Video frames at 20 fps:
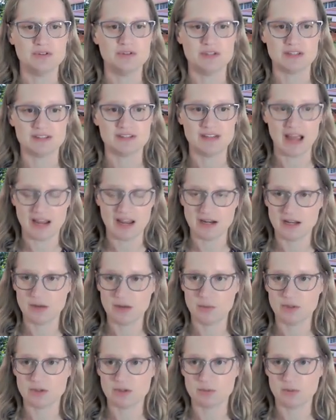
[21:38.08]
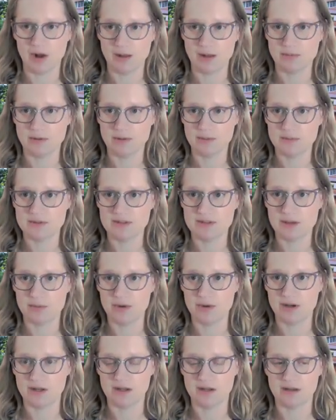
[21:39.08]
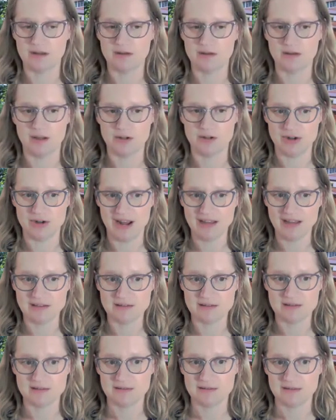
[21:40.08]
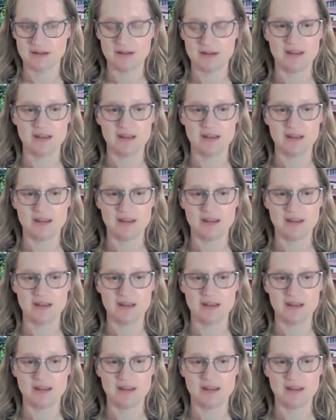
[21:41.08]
deciding which problems they want to address.